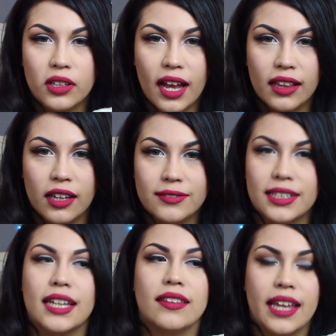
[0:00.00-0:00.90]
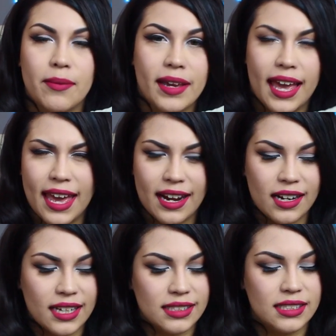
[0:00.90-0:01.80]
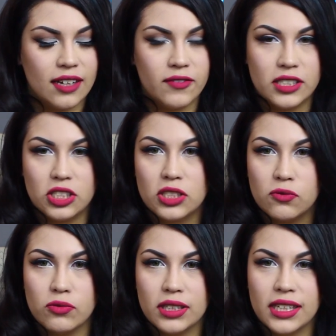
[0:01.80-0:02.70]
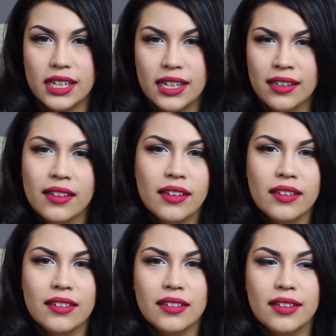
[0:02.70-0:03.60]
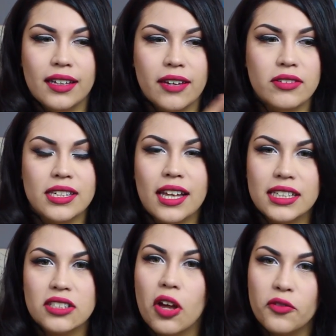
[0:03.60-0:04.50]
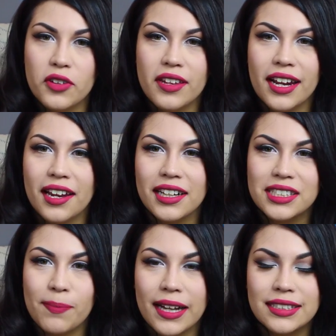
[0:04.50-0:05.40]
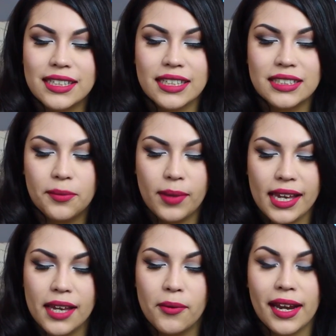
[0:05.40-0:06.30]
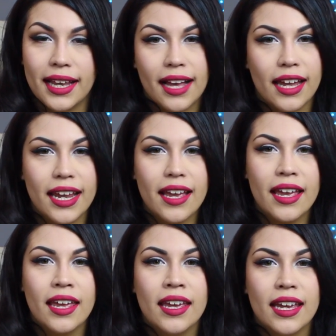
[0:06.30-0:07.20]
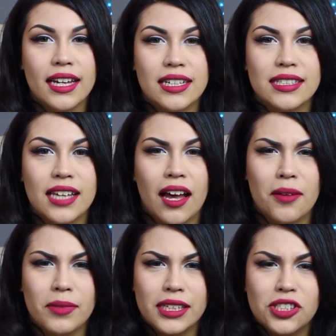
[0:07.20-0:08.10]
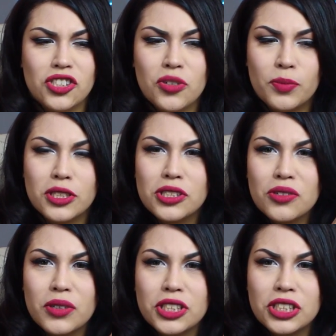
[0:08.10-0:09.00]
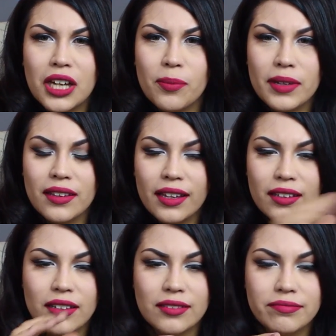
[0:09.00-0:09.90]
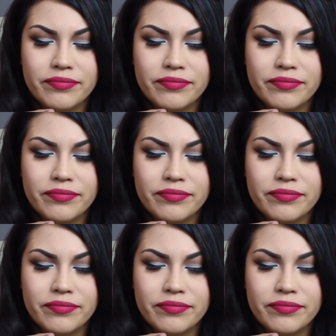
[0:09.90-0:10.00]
I love to like lay my head on it and stuff. It's just really, it was a lot softer than I had expected it to be when I got it. It does come like super squished up in like a